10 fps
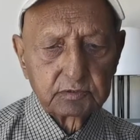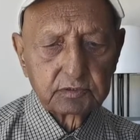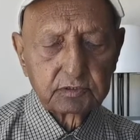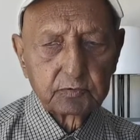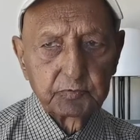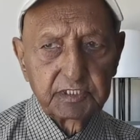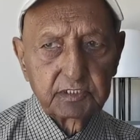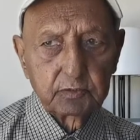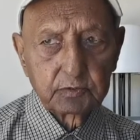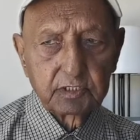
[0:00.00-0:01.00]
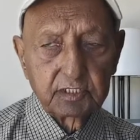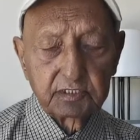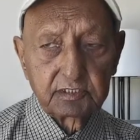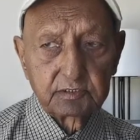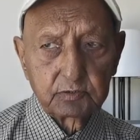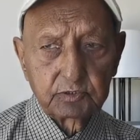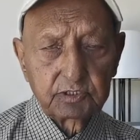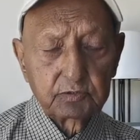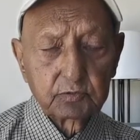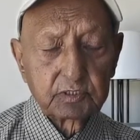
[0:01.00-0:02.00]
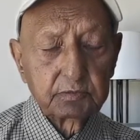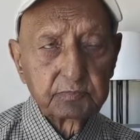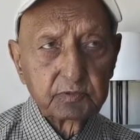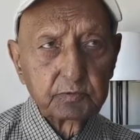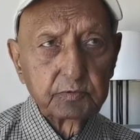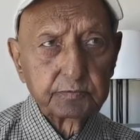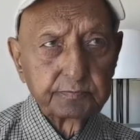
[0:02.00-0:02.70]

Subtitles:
So I and Joshi took him to